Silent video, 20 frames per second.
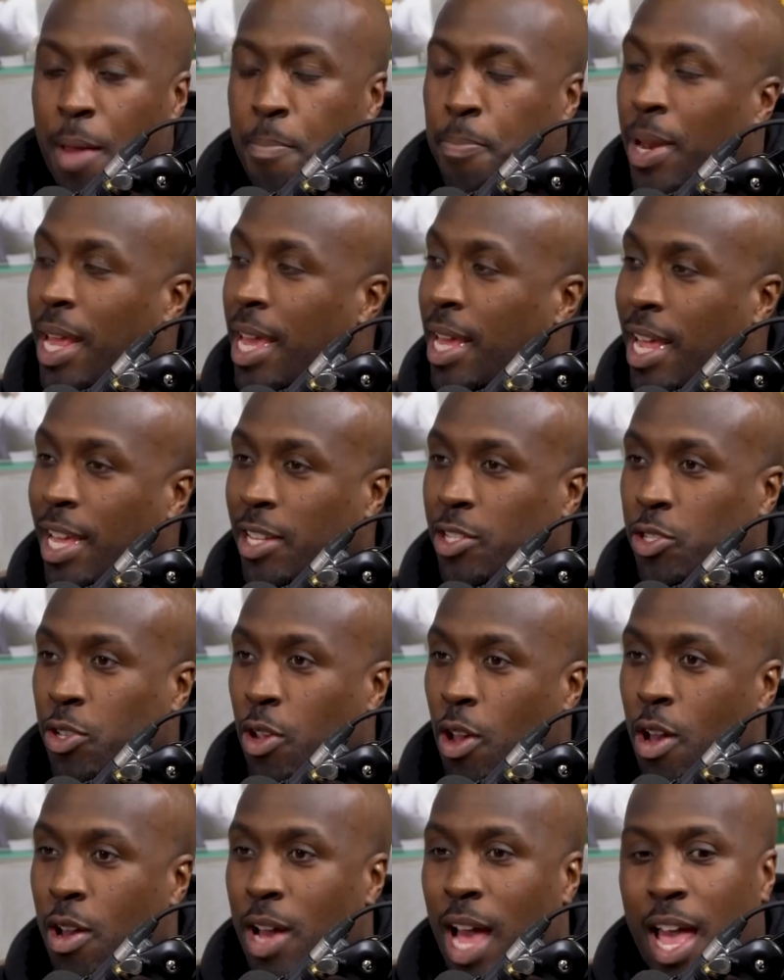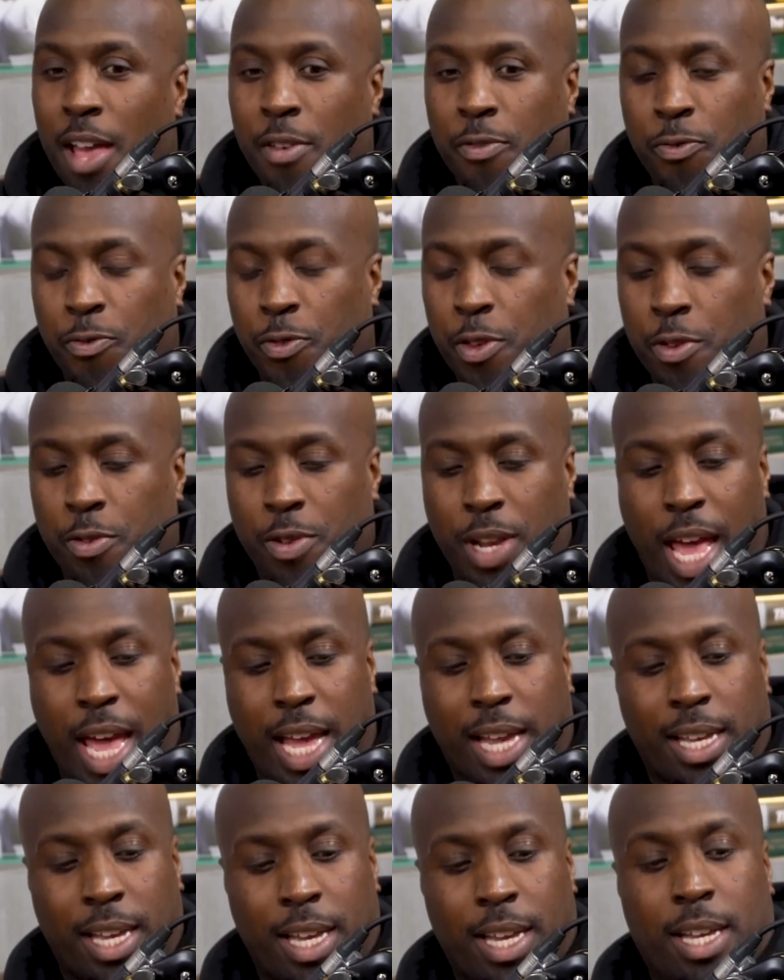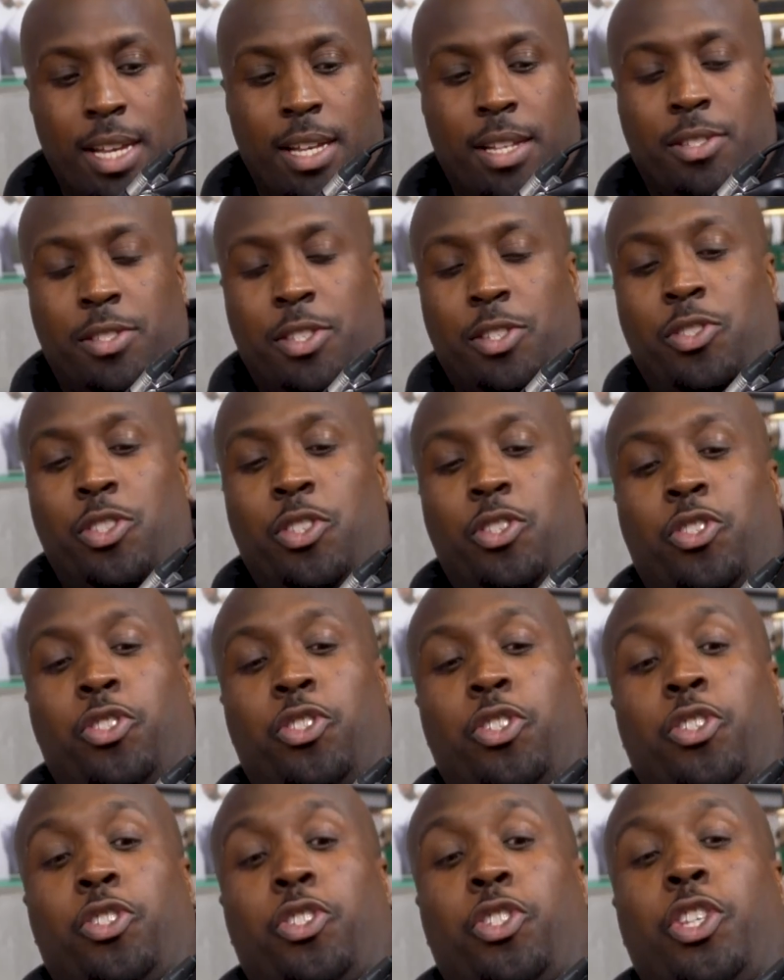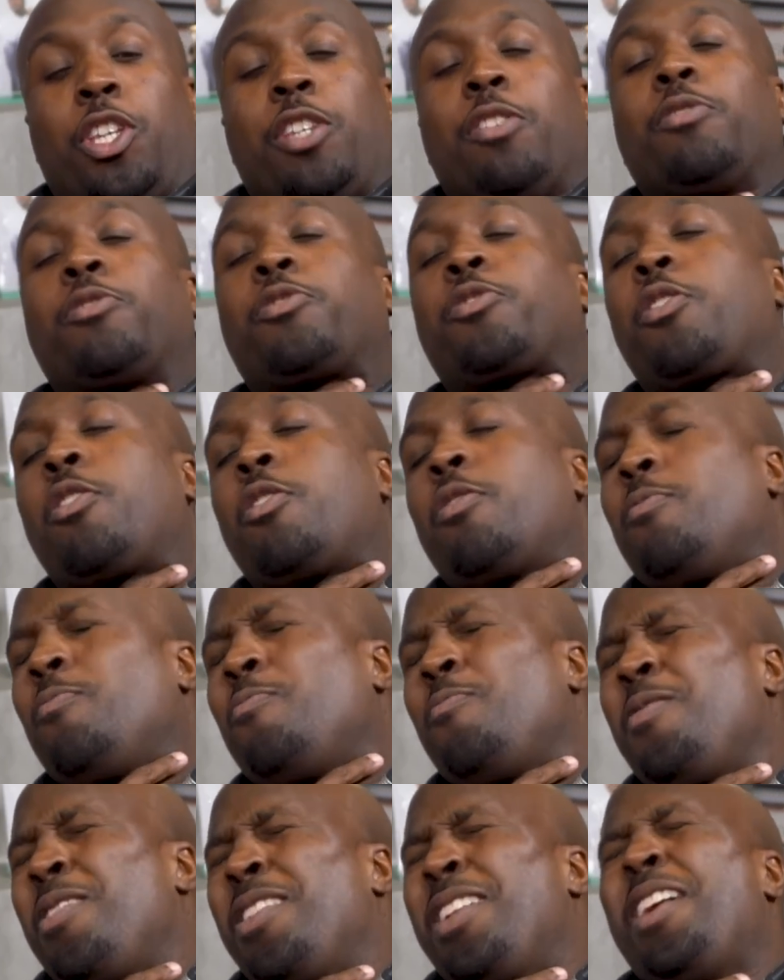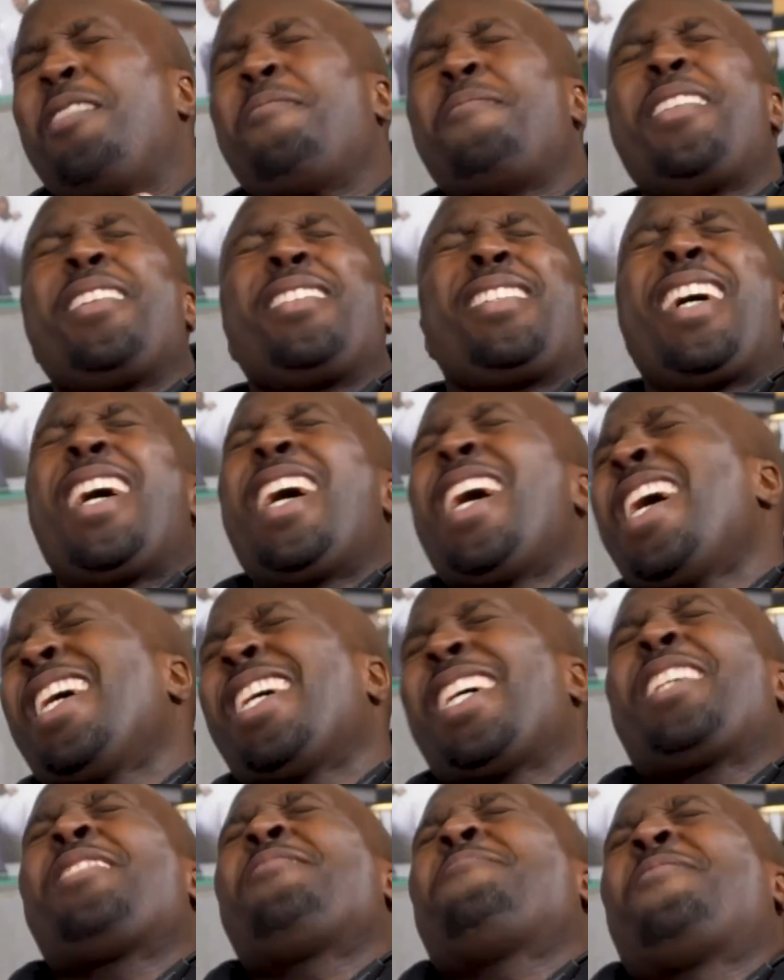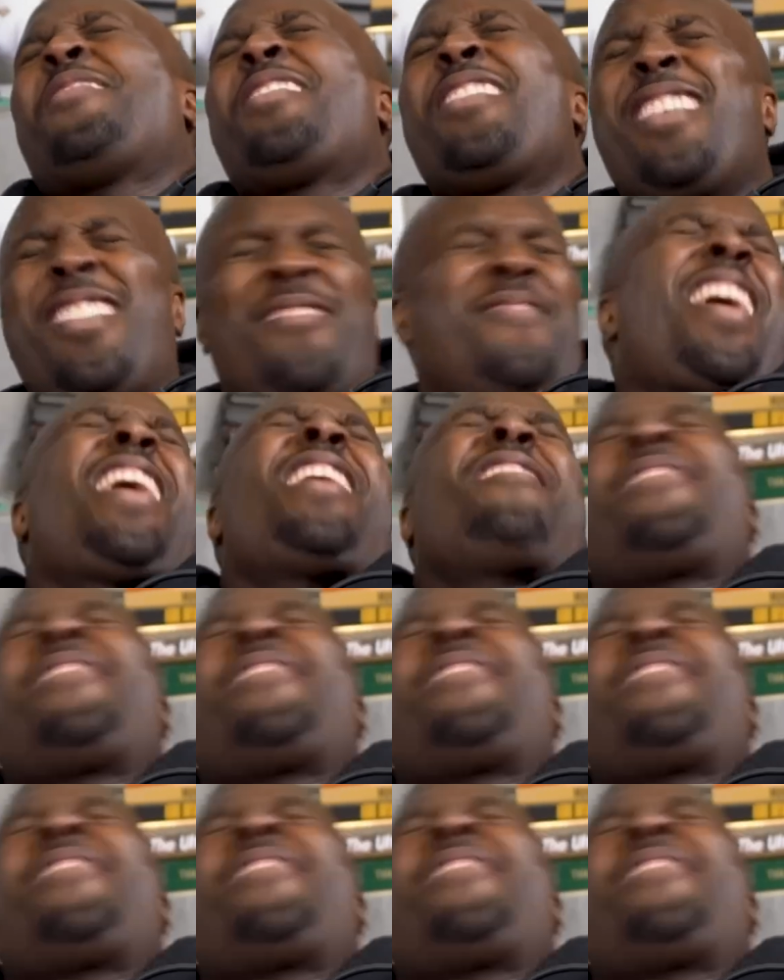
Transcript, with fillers: when I play that song, I feel like the the, the chills go. What am I for?